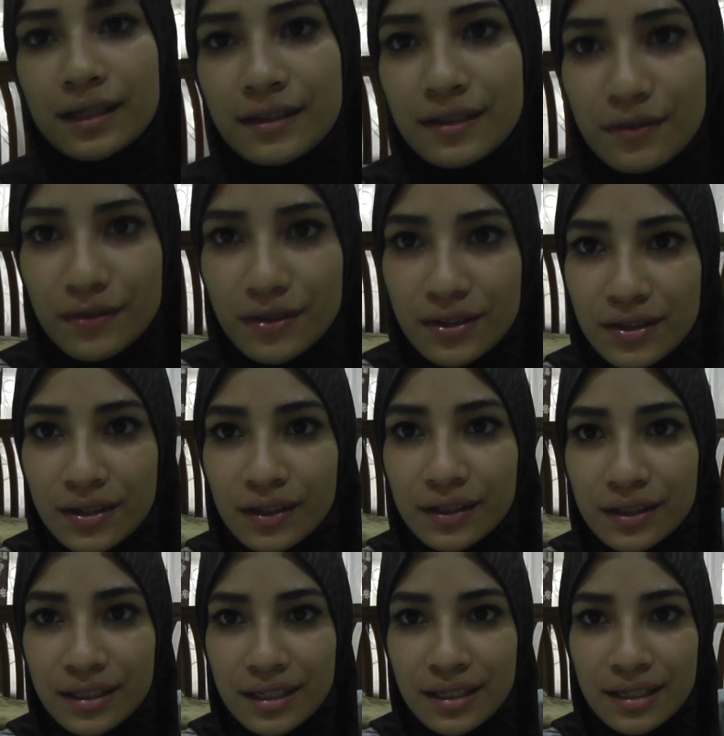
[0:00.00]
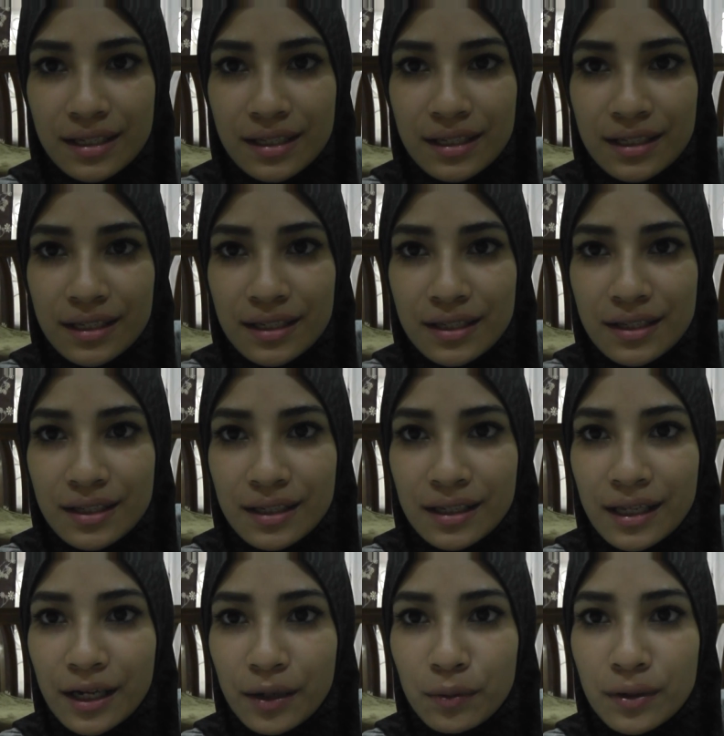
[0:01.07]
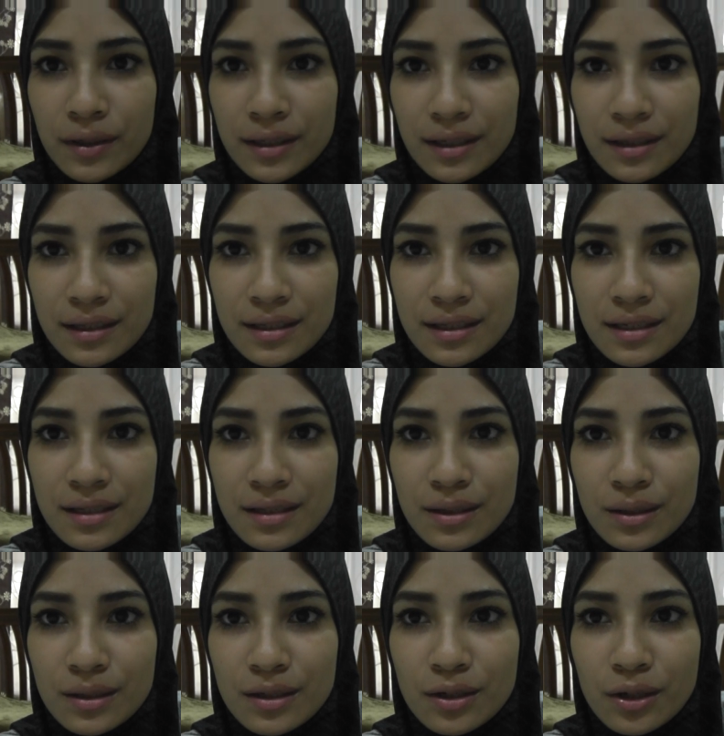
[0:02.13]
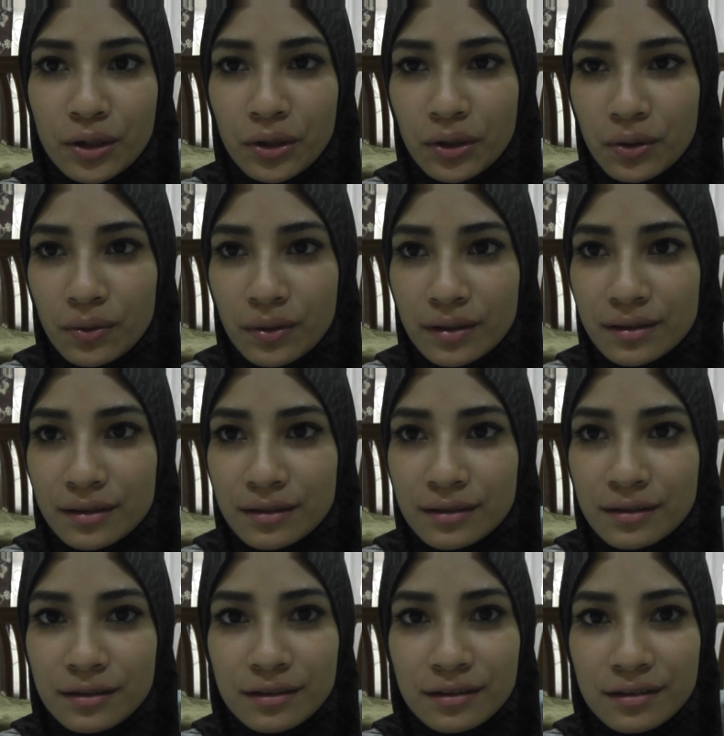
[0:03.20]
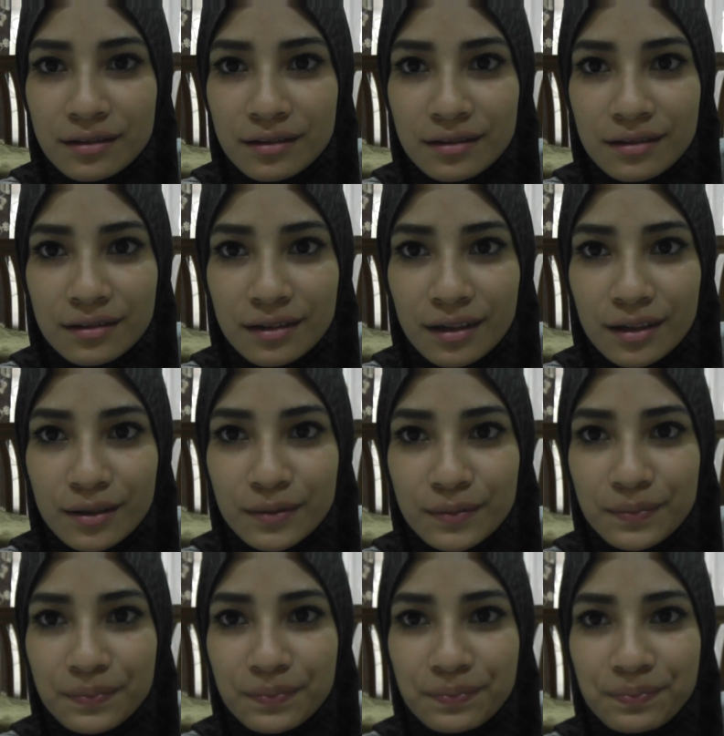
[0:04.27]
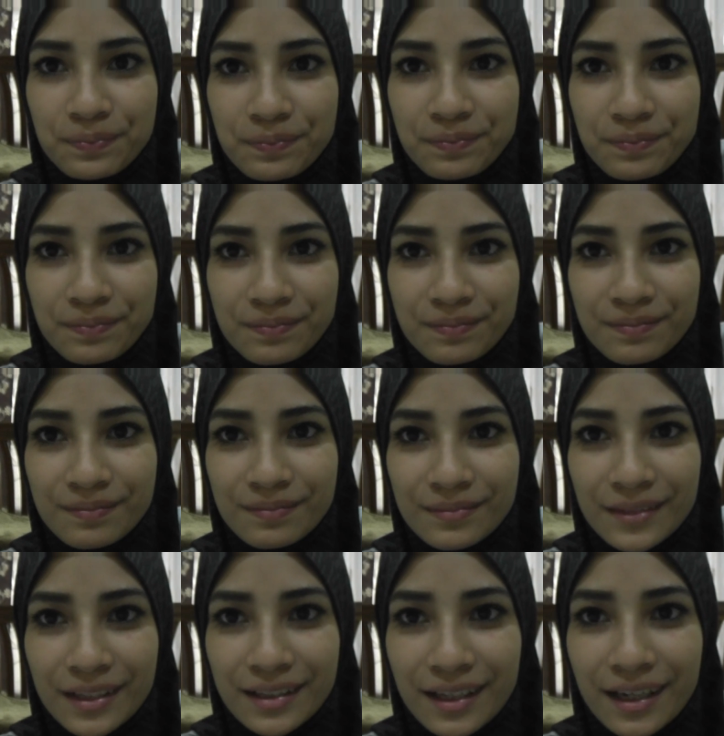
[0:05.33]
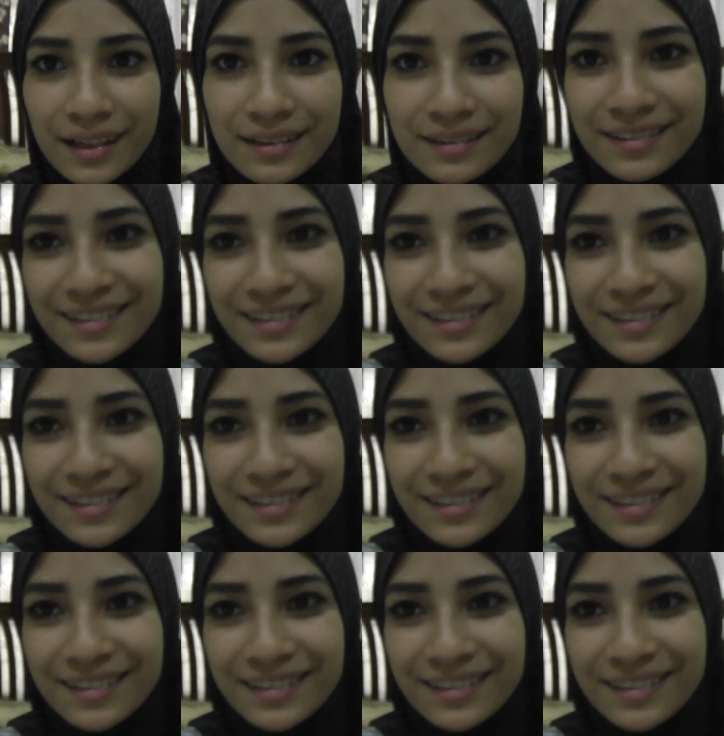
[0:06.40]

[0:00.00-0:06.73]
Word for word: the result is this is the light one and this is the dark one um, like that